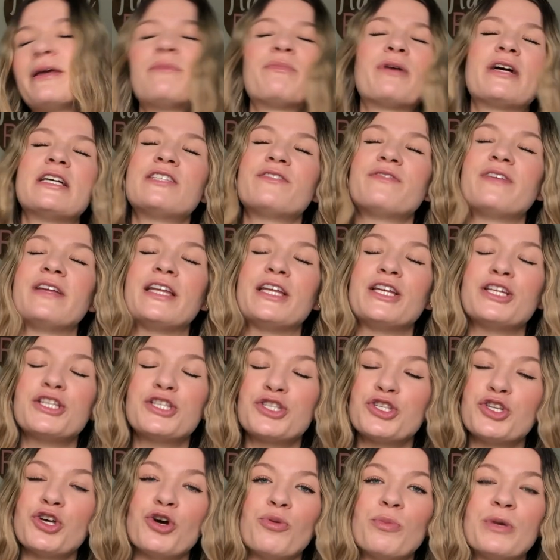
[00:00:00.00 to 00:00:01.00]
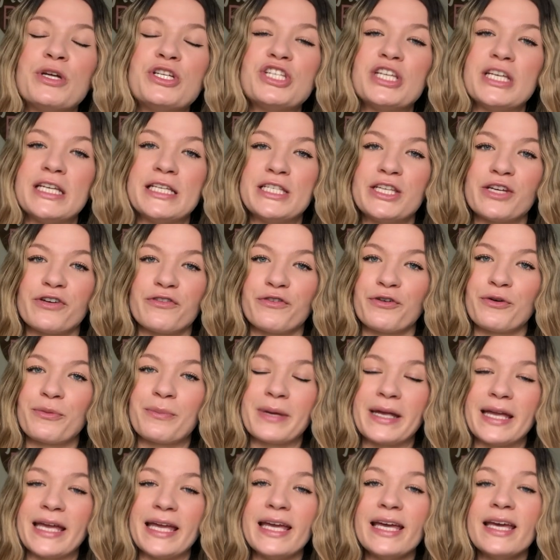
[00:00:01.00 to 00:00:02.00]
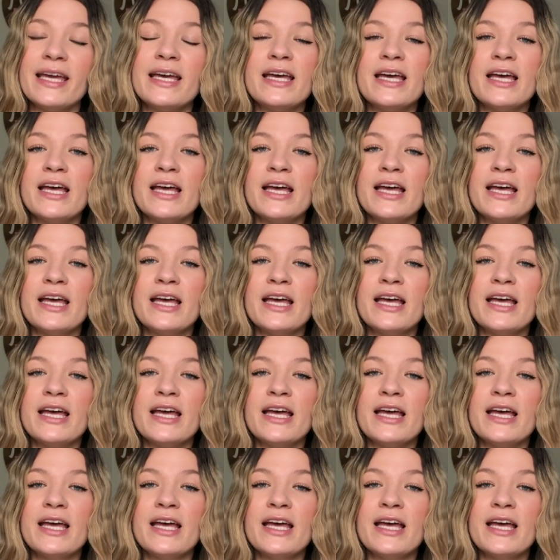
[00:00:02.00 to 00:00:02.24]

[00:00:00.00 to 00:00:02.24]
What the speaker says: breastfeeding so much easier for me.